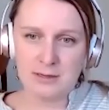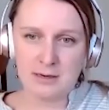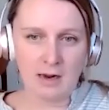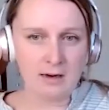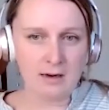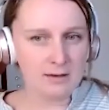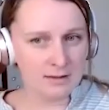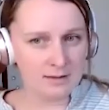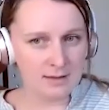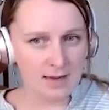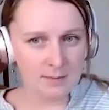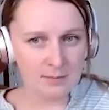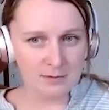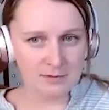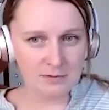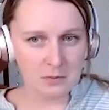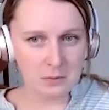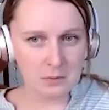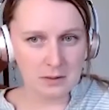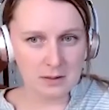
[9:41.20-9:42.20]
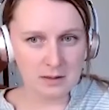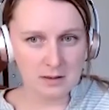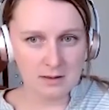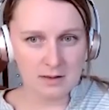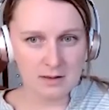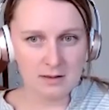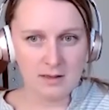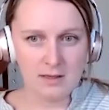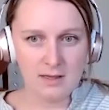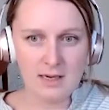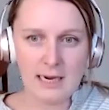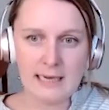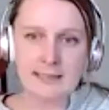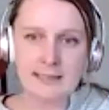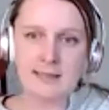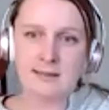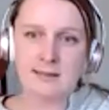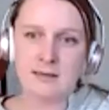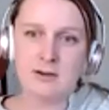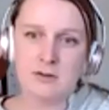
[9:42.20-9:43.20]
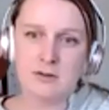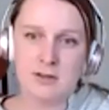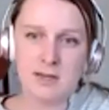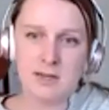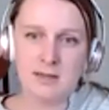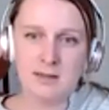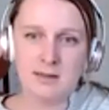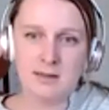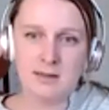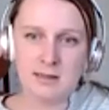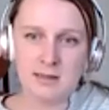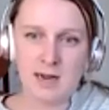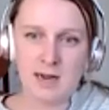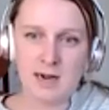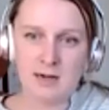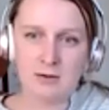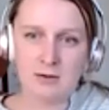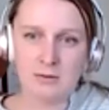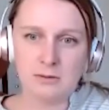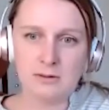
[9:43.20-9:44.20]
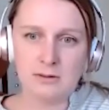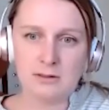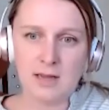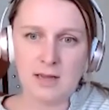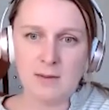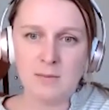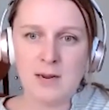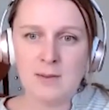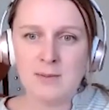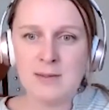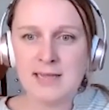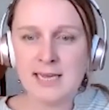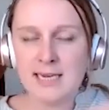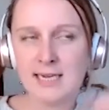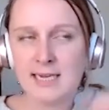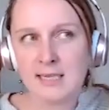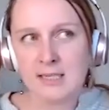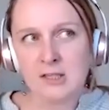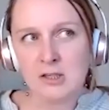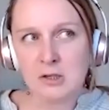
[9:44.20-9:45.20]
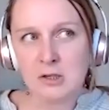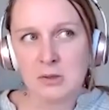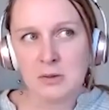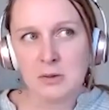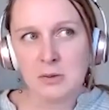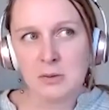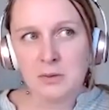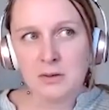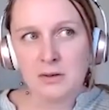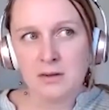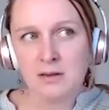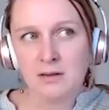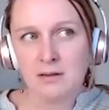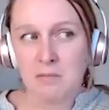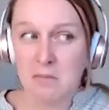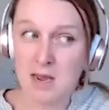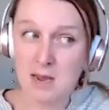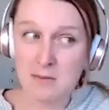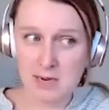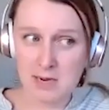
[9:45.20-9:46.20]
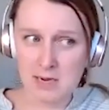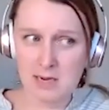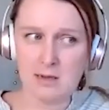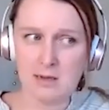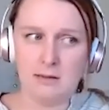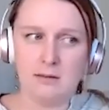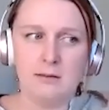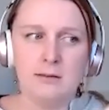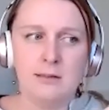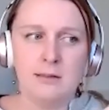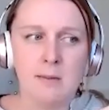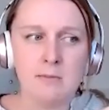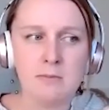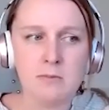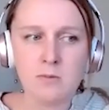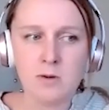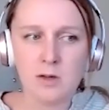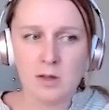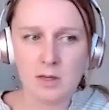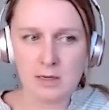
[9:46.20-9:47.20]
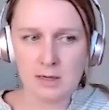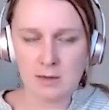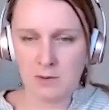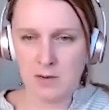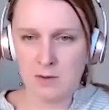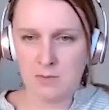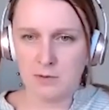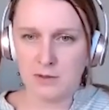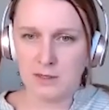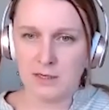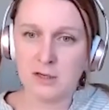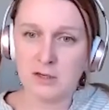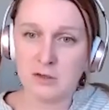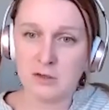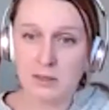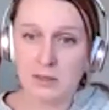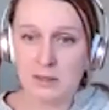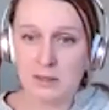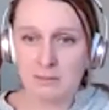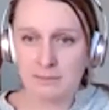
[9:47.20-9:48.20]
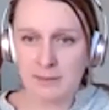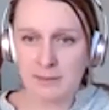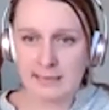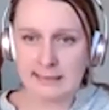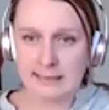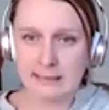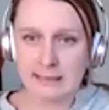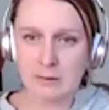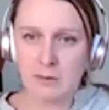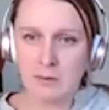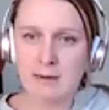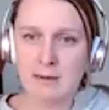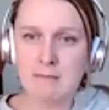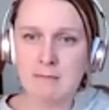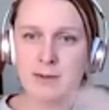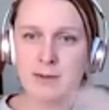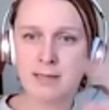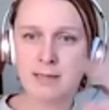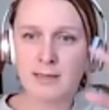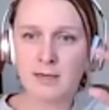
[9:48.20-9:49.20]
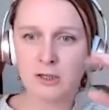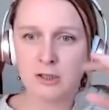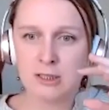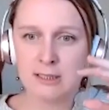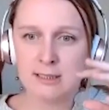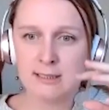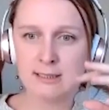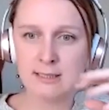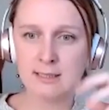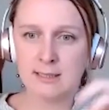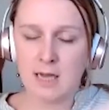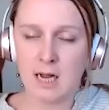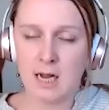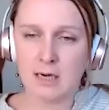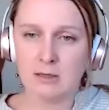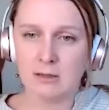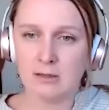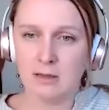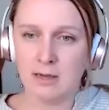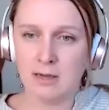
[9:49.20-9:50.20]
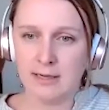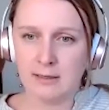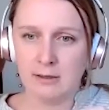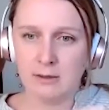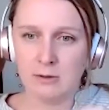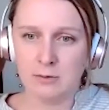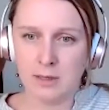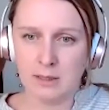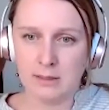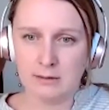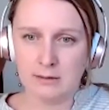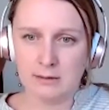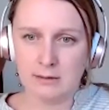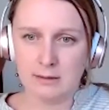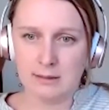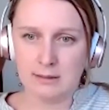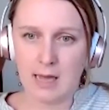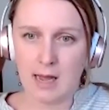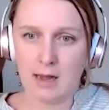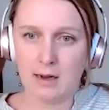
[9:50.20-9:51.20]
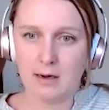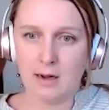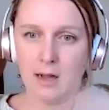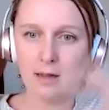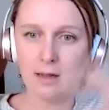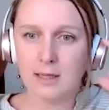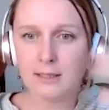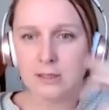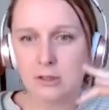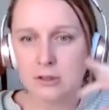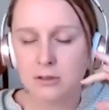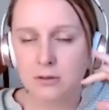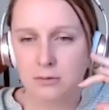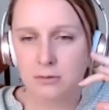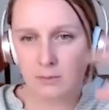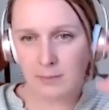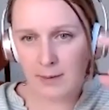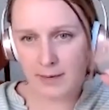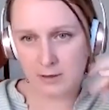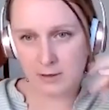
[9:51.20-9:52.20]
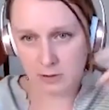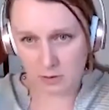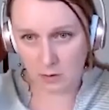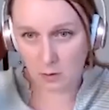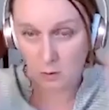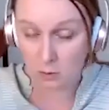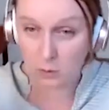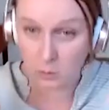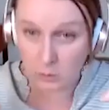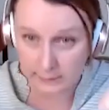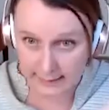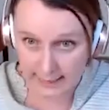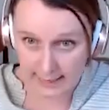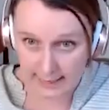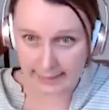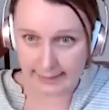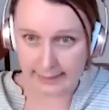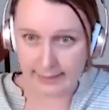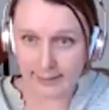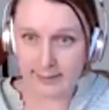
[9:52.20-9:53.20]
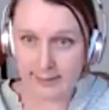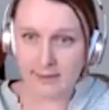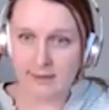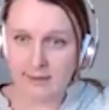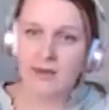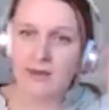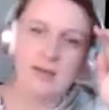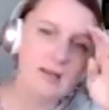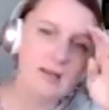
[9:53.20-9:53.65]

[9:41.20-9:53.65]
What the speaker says: who's not done that before and doesn't know the ins and the outs? And maybe they can do some really good people can do a good basic one, but there are just these underlying nuances that unless you spend your whole day in it,